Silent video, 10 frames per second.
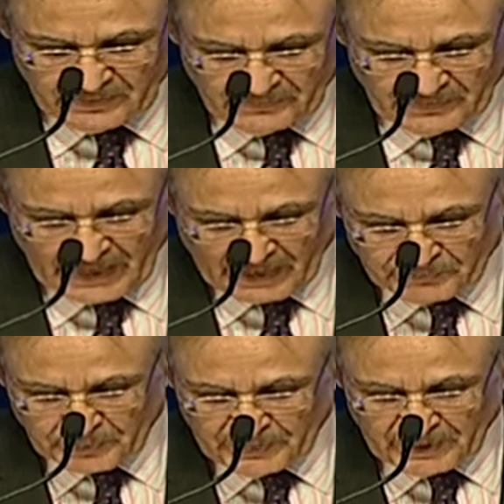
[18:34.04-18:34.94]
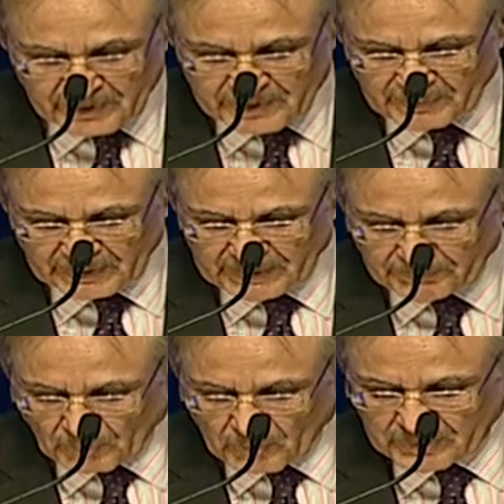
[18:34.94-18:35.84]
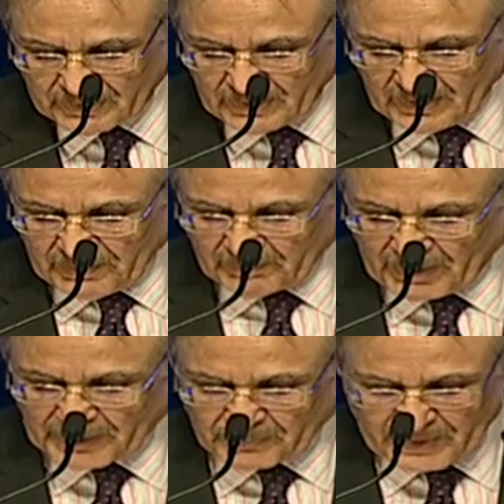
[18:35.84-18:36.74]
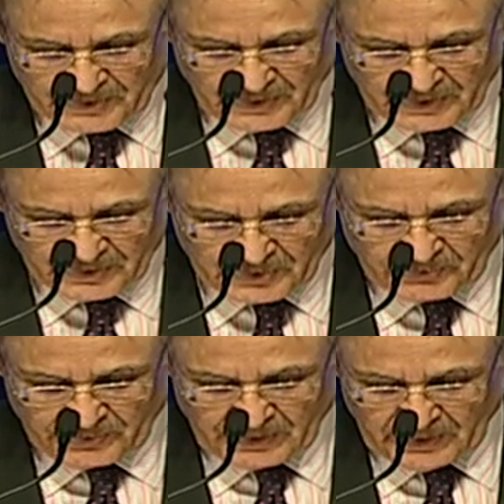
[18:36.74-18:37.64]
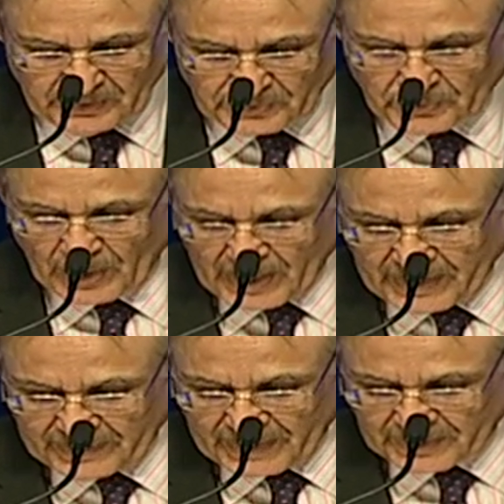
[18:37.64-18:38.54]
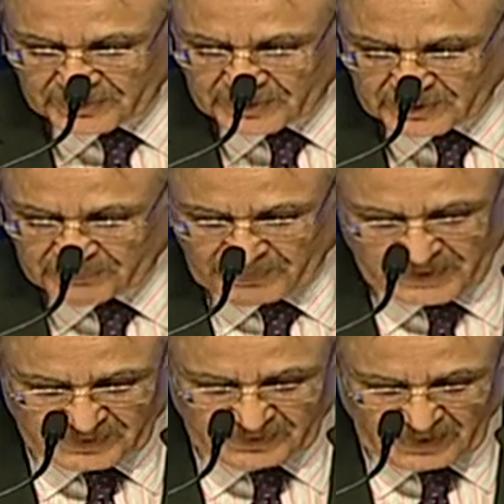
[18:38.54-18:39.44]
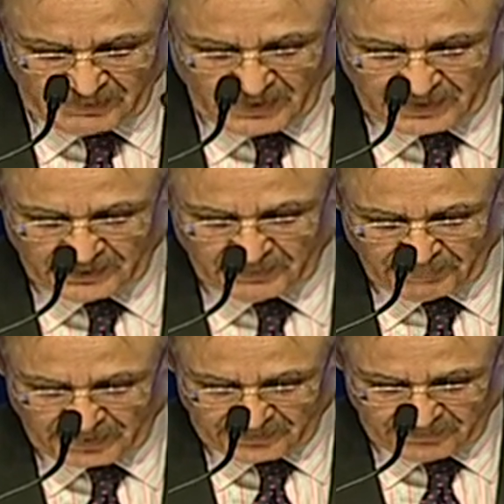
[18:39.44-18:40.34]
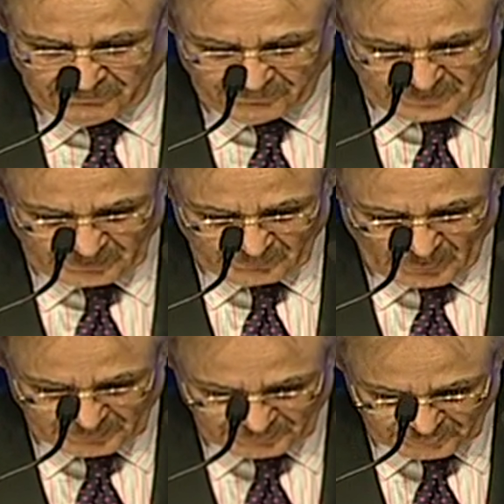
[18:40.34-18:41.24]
have to be ultimately borne by domestic industry through higher taxes, placing them at a competitive disadvantage.